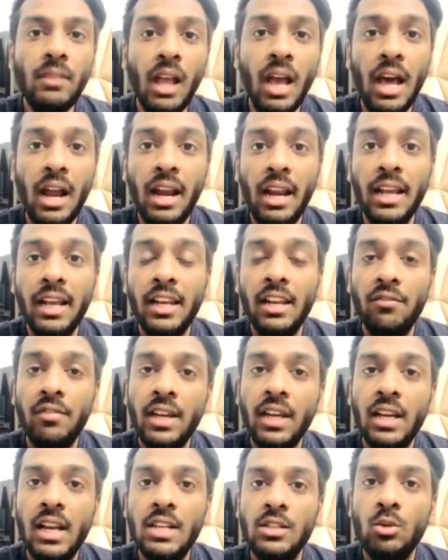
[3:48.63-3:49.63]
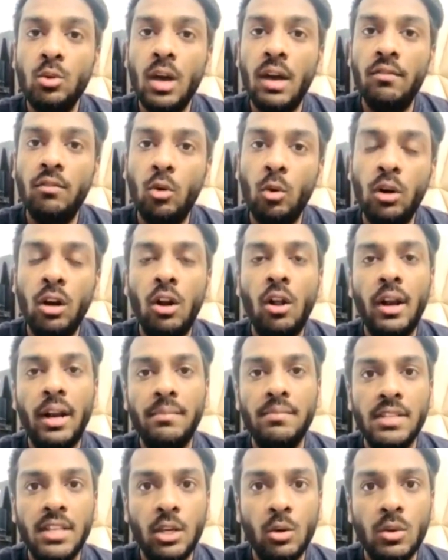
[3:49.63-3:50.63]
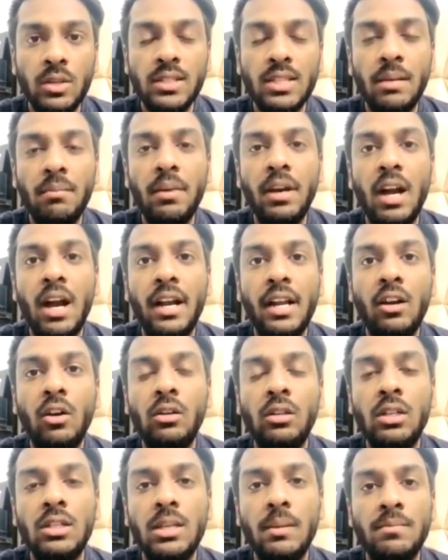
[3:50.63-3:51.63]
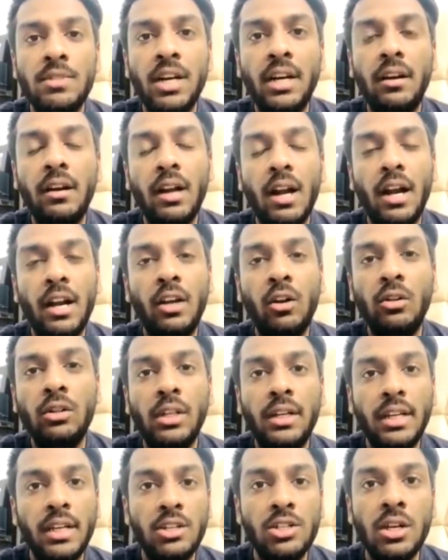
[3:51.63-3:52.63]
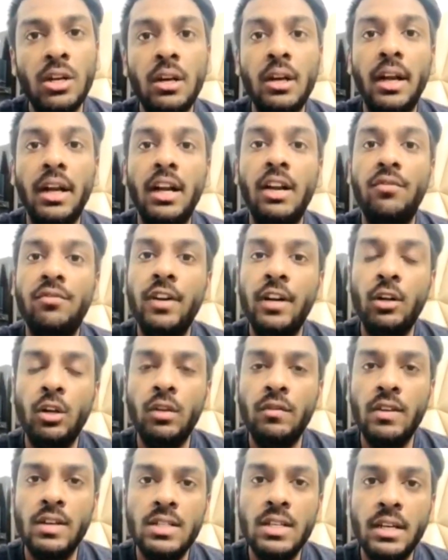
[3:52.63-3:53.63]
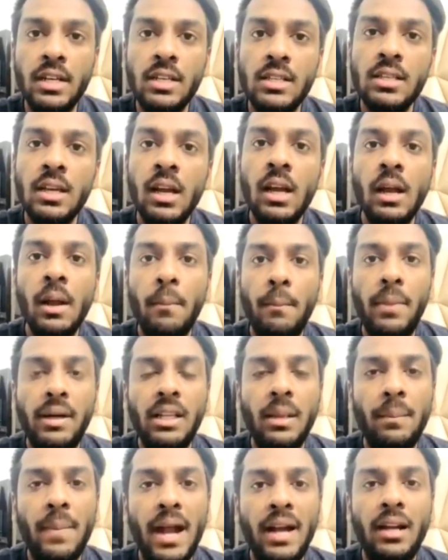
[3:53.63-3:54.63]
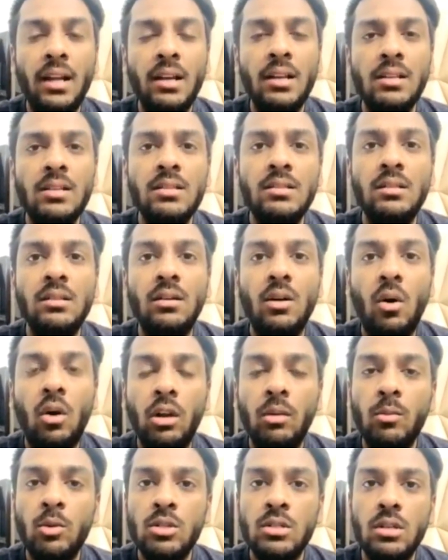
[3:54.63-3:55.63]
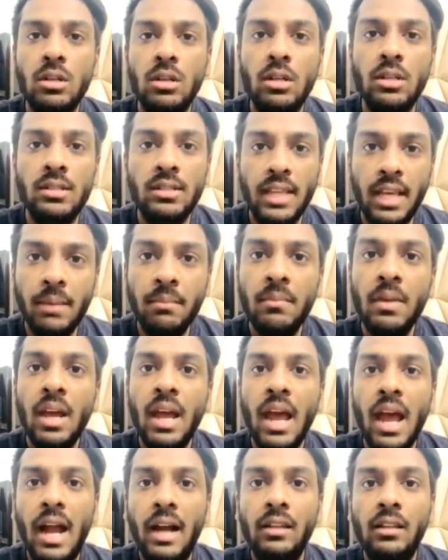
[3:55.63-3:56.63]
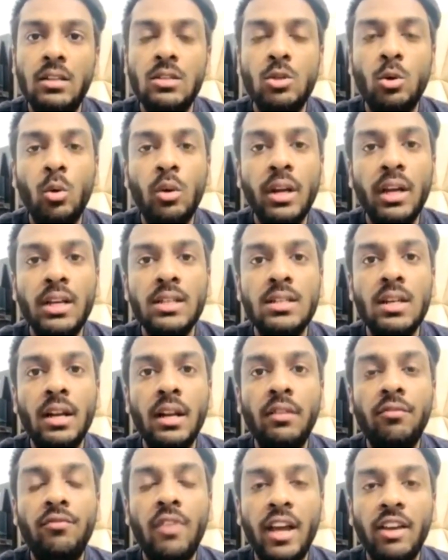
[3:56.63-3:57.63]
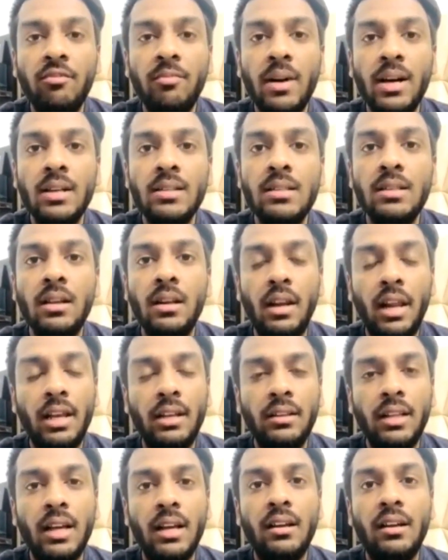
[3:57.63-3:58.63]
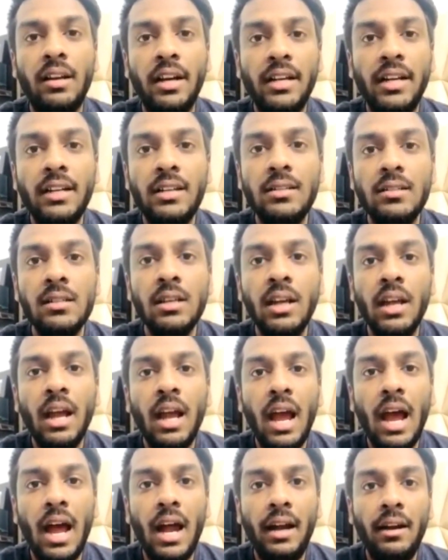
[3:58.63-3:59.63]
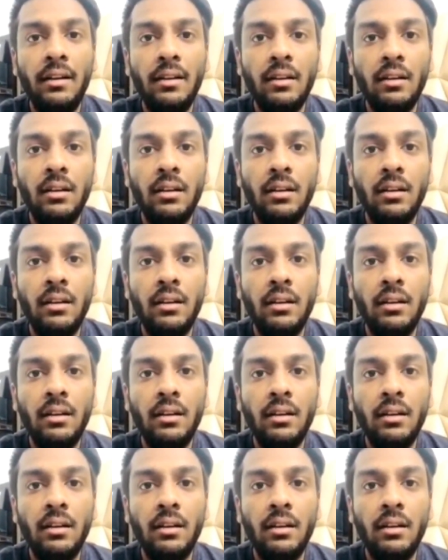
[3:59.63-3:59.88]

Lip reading: are like, in every class you have oral or MCQ exam regarding on the subject, regarding on the teacher in different universities, but the pattern is almost same, and the scoring is done in 5 marks. Like they are credits. And